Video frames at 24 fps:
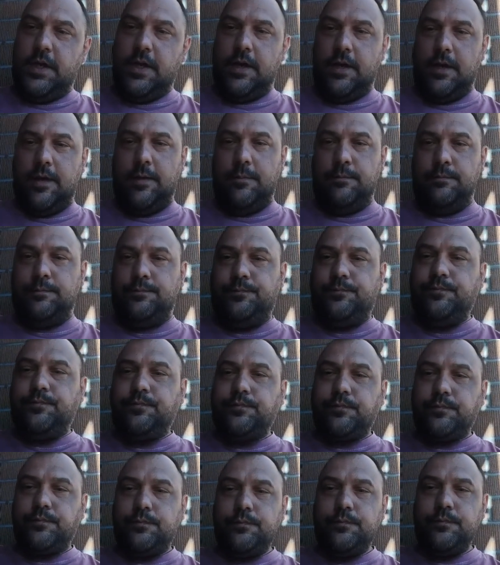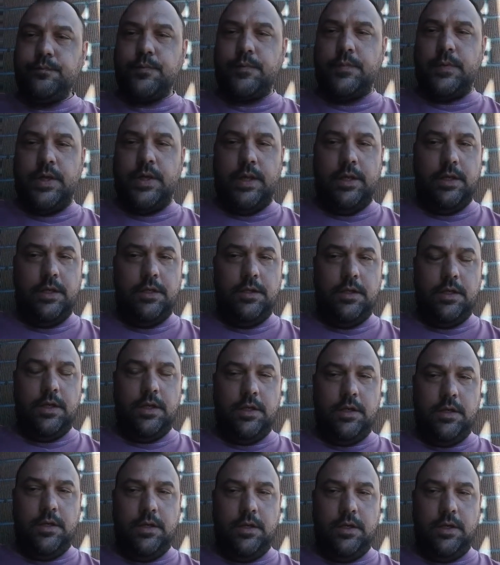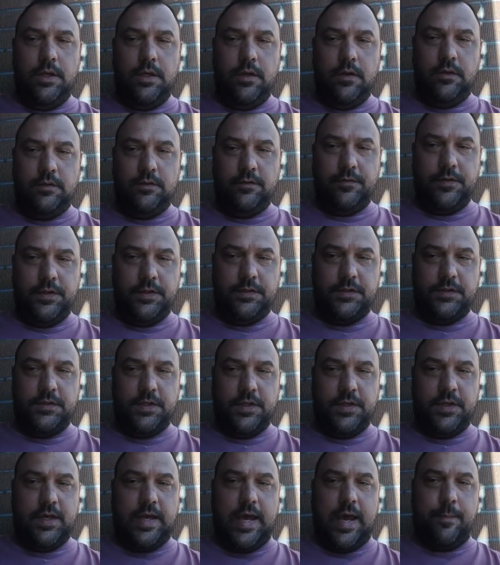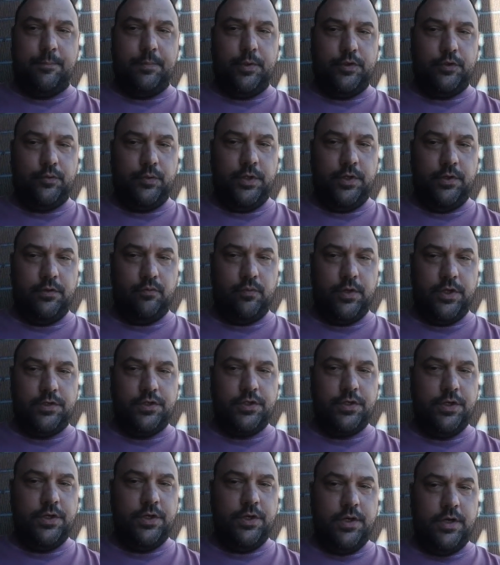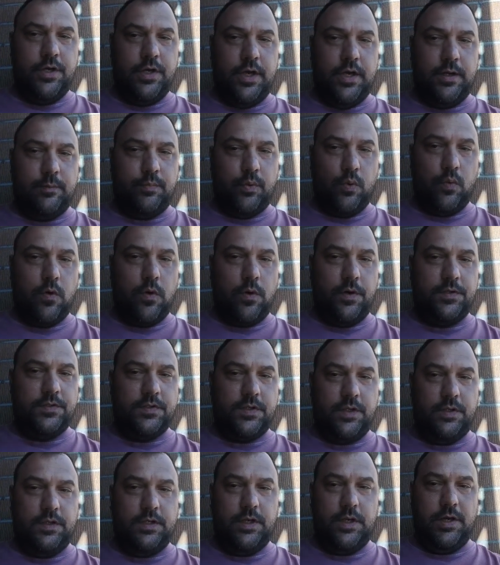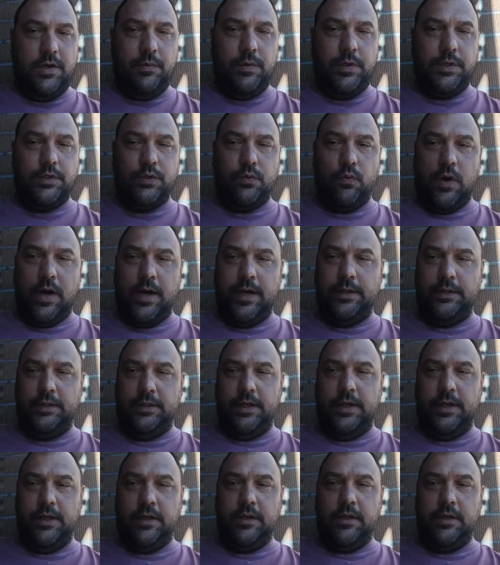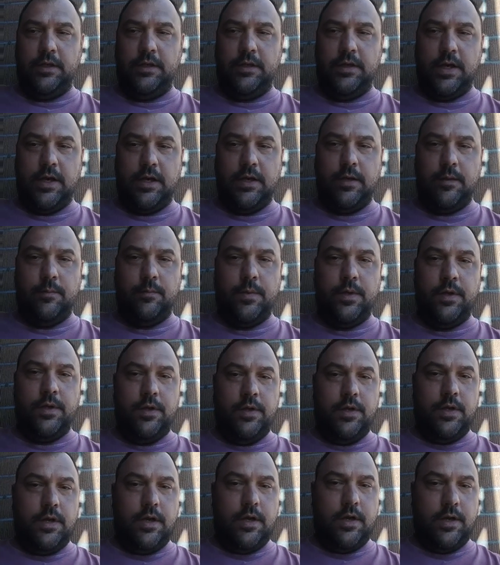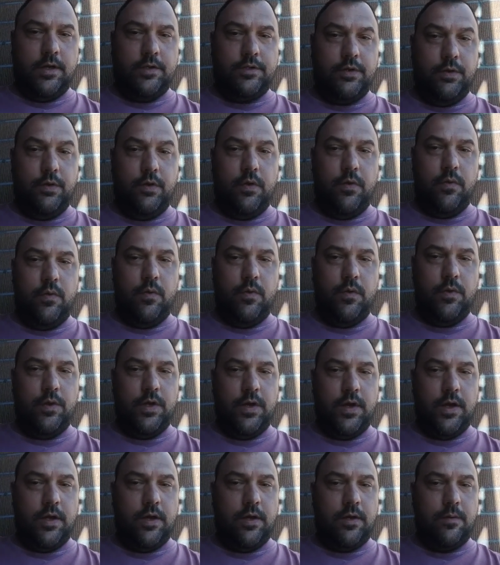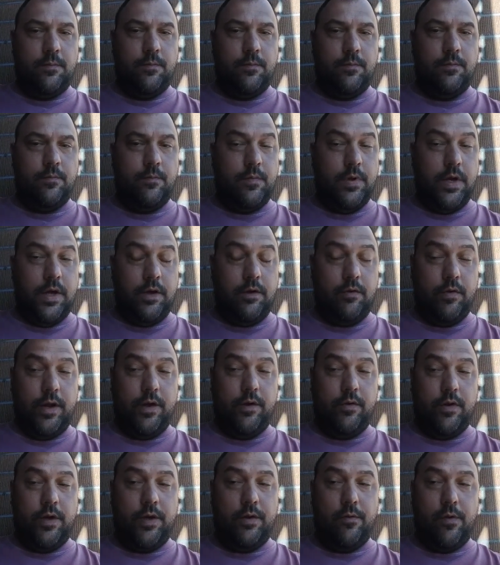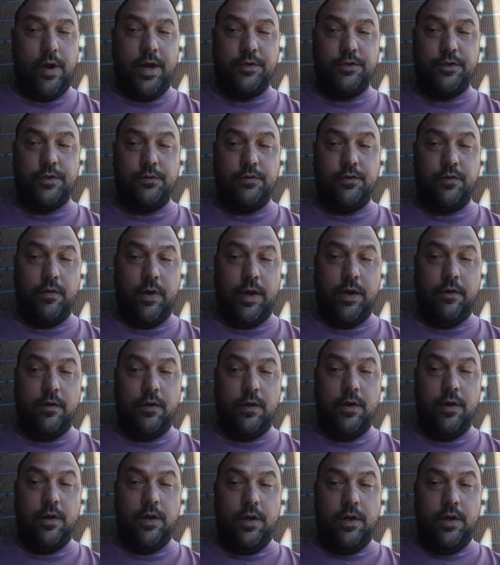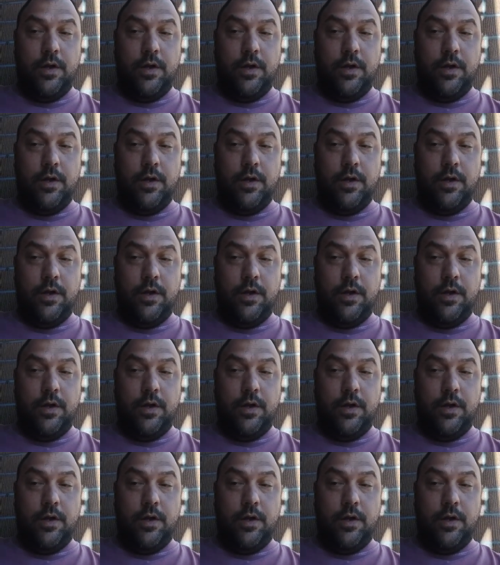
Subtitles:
And in all of this, the gap between the rich and poor is continuing to widen, leading to a greater and greater